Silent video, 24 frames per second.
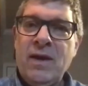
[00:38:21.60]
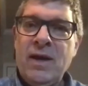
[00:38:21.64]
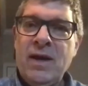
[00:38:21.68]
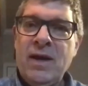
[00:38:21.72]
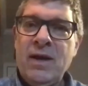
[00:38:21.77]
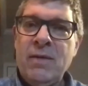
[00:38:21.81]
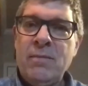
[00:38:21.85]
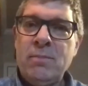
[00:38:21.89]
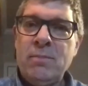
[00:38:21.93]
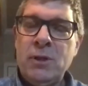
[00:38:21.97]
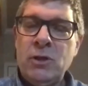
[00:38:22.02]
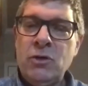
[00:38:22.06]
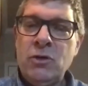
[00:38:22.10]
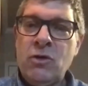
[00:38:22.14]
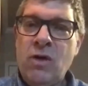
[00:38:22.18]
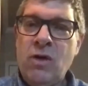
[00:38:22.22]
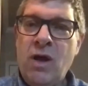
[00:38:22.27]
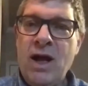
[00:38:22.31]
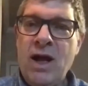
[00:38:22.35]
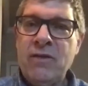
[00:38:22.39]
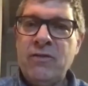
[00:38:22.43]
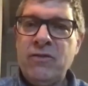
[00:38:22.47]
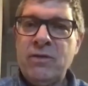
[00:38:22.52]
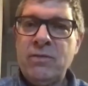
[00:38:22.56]
Blue
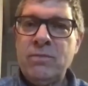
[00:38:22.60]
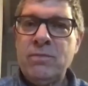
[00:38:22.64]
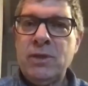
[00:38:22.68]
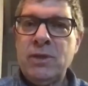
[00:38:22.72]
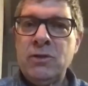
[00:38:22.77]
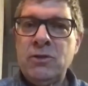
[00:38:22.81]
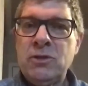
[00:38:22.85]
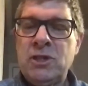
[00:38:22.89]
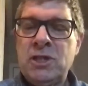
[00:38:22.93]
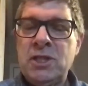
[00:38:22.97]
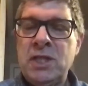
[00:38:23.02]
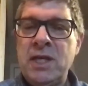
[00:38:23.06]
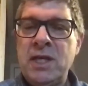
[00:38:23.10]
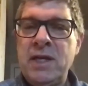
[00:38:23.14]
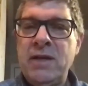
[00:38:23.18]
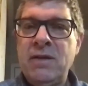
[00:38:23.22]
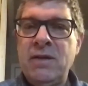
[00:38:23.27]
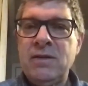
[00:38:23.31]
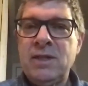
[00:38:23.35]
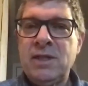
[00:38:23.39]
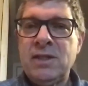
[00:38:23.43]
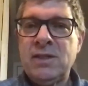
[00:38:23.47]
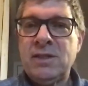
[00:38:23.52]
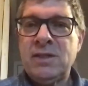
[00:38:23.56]
Cross and Blue
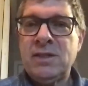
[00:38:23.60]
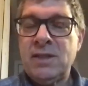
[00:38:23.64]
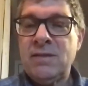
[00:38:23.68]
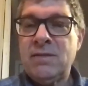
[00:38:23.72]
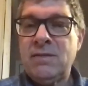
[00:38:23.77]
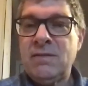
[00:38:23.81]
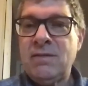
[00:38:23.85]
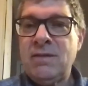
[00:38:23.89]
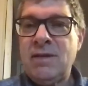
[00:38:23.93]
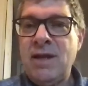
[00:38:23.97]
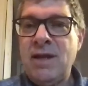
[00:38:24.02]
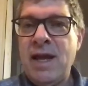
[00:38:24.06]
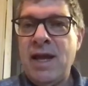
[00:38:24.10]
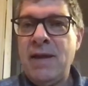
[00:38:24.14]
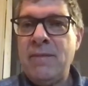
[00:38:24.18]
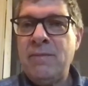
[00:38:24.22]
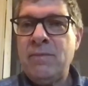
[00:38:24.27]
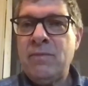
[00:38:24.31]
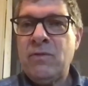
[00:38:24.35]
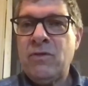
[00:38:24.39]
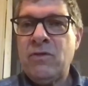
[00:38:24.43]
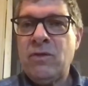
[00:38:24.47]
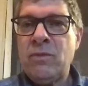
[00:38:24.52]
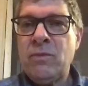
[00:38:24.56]
Shield, just to name
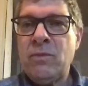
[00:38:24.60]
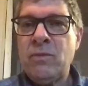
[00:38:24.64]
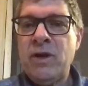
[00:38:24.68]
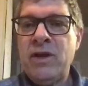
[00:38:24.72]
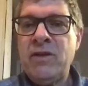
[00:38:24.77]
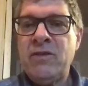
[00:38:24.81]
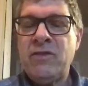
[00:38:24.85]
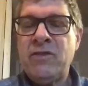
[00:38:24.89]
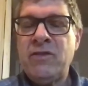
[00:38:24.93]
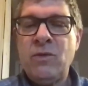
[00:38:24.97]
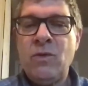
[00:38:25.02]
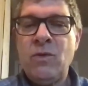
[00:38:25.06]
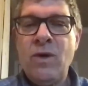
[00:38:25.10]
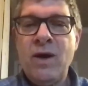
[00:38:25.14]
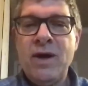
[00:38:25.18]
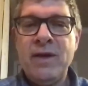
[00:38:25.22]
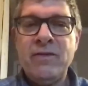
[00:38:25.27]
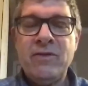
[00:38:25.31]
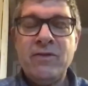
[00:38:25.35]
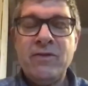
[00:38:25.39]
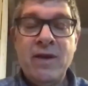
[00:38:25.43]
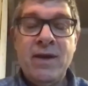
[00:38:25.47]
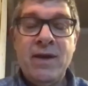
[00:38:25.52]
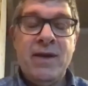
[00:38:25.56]
some recent
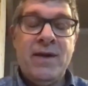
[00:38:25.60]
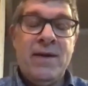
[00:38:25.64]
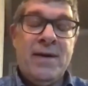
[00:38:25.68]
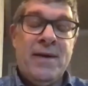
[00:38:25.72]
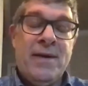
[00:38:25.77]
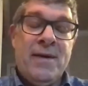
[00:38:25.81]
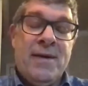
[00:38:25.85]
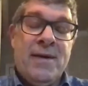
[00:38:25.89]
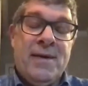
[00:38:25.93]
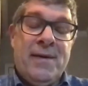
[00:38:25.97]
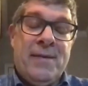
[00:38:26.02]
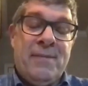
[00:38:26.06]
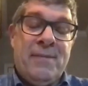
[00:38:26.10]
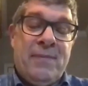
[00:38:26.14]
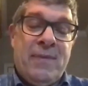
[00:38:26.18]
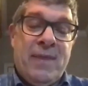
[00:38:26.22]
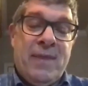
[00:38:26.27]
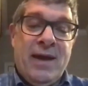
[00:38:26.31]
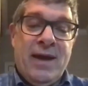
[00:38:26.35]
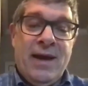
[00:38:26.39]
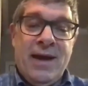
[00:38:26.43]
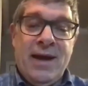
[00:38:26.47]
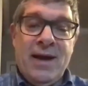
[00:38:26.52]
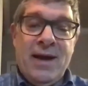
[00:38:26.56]
ones.
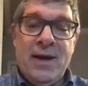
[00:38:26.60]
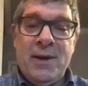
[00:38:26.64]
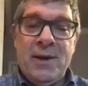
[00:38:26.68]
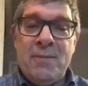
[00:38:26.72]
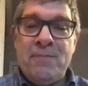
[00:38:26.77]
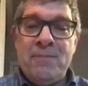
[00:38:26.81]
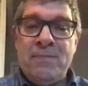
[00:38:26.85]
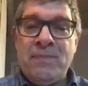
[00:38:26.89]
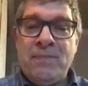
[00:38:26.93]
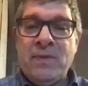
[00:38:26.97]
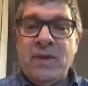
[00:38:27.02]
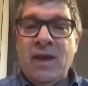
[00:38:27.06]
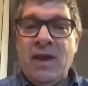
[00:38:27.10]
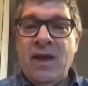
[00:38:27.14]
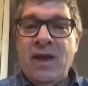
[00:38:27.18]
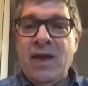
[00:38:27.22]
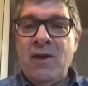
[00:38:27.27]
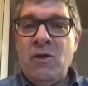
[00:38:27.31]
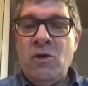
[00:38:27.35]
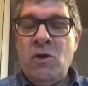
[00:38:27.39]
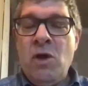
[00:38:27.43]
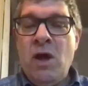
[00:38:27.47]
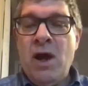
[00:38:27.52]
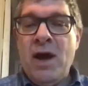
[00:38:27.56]
I
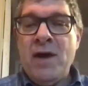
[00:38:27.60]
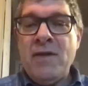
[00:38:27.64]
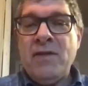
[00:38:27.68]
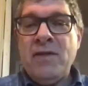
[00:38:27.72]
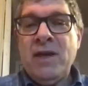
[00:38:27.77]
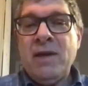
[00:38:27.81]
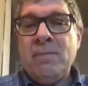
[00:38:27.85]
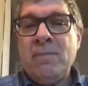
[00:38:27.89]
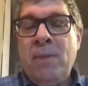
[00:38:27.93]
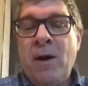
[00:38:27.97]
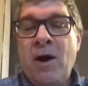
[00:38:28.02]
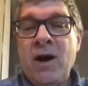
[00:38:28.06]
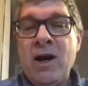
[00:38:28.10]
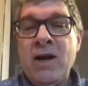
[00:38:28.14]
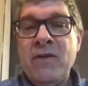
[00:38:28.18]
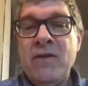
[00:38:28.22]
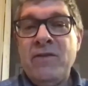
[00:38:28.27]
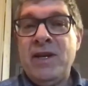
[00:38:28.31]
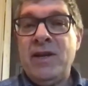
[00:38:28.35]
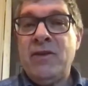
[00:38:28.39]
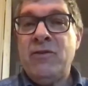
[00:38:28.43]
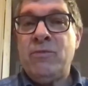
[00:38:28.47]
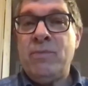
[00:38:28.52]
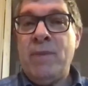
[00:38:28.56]
think part of
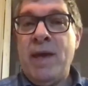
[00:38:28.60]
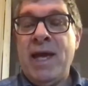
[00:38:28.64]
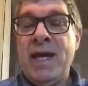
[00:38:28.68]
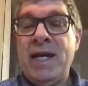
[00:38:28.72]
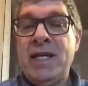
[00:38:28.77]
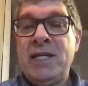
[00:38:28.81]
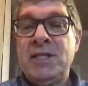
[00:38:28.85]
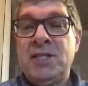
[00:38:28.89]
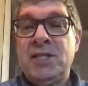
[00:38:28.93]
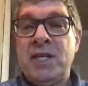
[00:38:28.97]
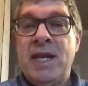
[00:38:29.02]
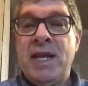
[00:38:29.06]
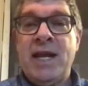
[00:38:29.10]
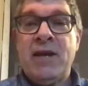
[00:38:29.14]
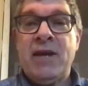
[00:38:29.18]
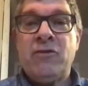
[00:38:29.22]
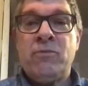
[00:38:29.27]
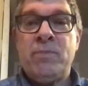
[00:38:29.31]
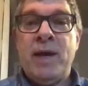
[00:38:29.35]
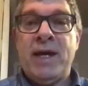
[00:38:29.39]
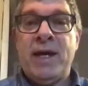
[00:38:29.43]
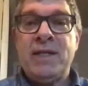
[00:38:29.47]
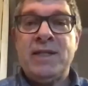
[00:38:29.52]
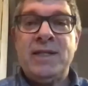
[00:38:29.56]
it is managing
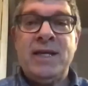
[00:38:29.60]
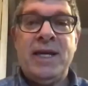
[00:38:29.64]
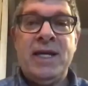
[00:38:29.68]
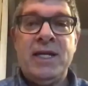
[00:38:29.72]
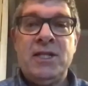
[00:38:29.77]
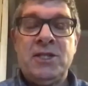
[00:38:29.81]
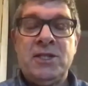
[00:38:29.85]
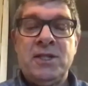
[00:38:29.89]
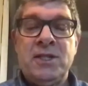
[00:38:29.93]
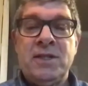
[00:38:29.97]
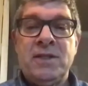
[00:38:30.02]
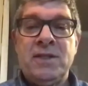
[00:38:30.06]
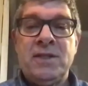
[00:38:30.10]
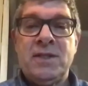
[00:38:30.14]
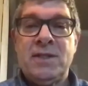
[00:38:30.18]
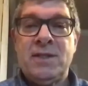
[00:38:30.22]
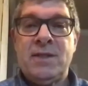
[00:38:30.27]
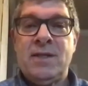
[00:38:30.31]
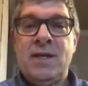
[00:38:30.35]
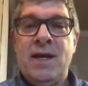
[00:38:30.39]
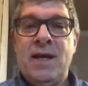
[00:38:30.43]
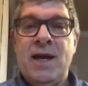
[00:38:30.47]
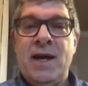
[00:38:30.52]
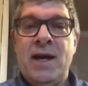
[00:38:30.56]
expectations,
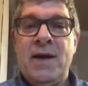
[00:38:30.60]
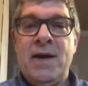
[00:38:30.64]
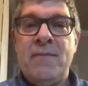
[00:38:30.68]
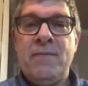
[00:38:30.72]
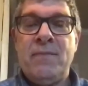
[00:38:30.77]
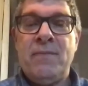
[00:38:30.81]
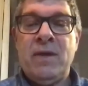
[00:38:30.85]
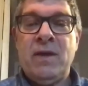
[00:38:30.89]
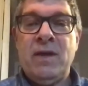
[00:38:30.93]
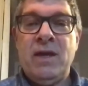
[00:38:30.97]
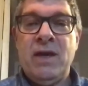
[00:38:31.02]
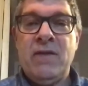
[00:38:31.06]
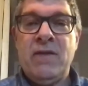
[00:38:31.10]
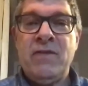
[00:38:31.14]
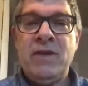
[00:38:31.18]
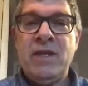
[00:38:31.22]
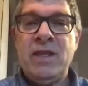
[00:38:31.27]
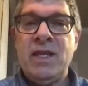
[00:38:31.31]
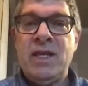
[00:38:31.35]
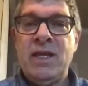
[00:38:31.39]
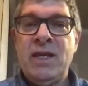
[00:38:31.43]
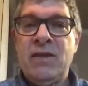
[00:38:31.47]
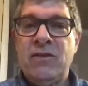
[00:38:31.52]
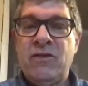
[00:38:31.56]
given
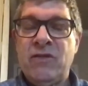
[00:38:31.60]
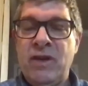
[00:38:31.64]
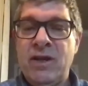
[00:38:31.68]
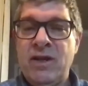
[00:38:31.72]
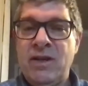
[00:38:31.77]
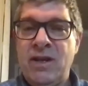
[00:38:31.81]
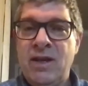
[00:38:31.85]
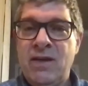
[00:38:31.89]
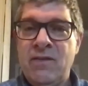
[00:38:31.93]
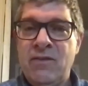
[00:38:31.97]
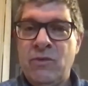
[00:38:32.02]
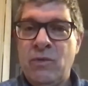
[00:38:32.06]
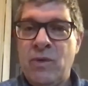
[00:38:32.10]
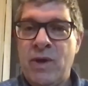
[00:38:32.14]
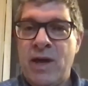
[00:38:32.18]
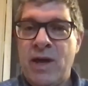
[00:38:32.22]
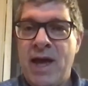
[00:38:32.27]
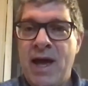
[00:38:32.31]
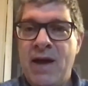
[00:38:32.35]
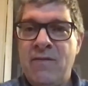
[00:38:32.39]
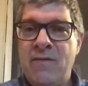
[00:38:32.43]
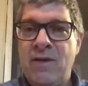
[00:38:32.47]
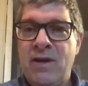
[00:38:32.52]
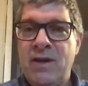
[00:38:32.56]
the incentives we
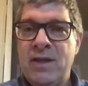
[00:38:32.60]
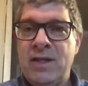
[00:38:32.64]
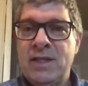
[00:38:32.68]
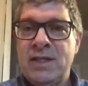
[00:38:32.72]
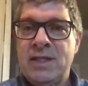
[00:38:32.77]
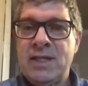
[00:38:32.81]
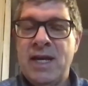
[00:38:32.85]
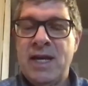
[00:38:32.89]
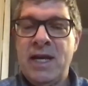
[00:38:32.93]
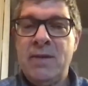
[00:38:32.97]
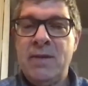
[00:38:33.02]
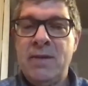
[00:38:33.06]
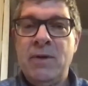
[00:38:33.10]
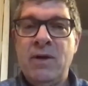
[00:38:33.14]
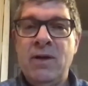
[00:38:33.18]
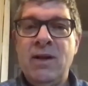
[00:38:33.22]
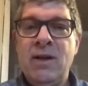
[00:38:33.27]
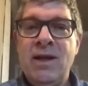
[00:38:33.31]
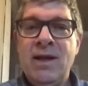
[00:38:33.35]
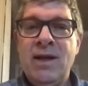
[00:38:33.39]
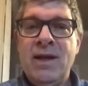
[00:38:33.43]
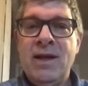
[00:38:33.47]
have on the table.